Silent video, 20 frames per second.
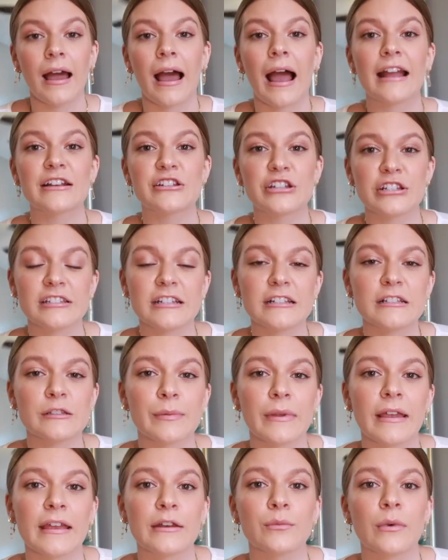I just
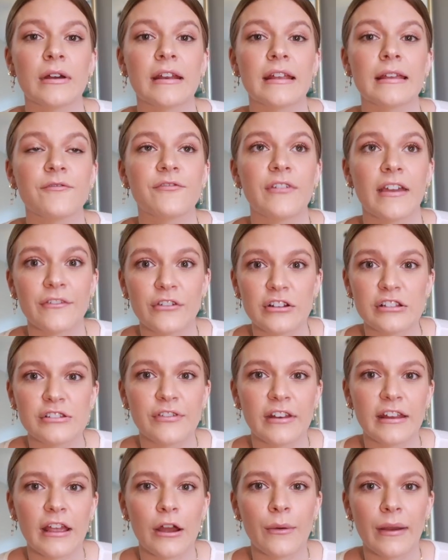explained what a favorites
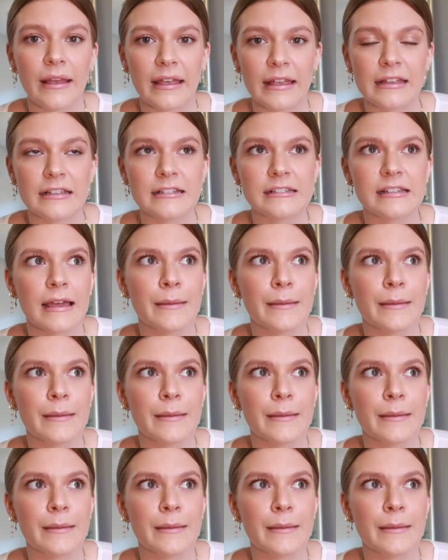video is